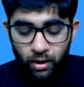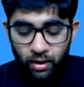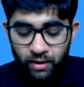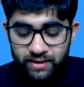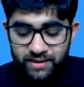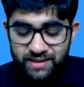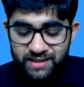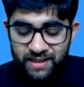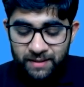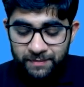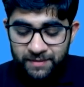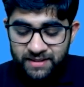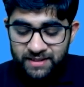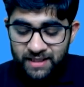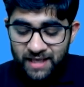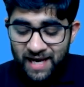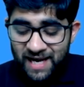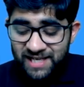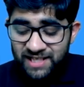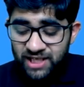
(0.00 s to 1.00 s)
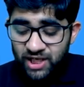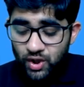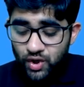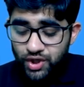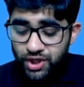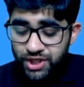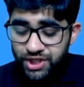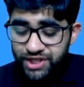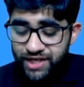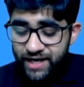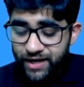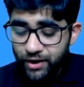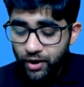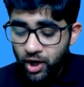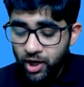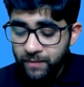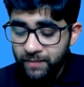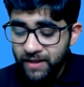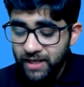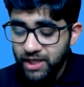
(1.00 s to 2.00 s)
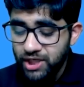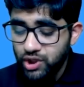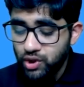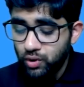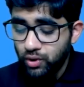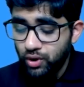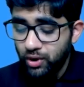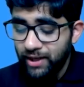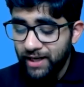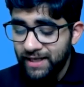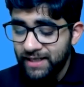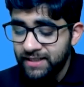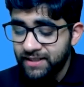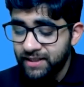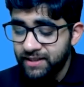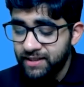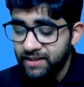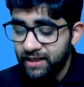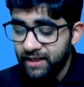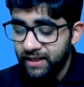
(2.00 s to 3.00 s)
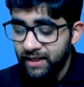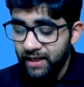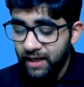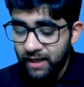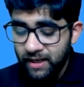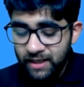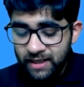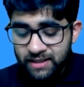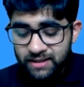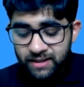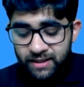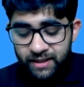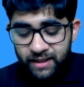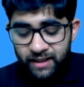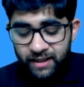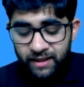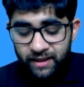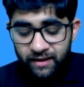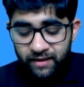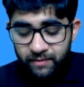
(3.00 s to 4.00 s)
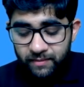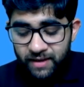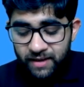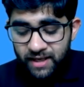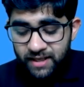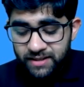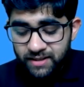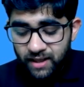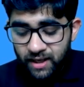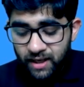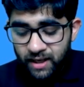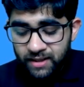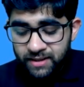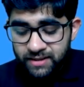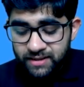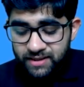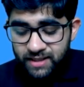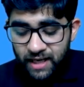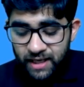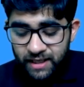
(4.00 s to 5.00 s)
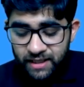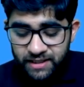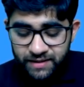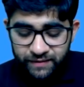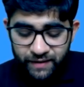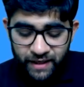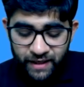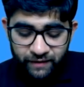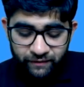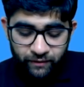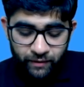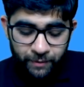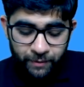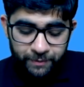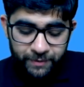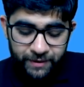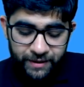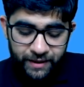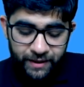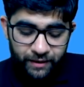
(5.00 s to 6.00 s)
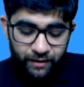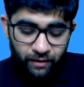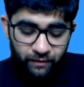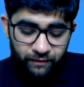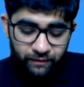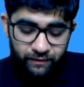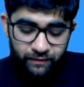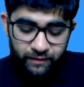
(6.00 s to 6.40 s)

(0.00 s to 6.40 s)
CPC, execution shall not be issued on any such decree unless the decree remains unsatisfied for a period of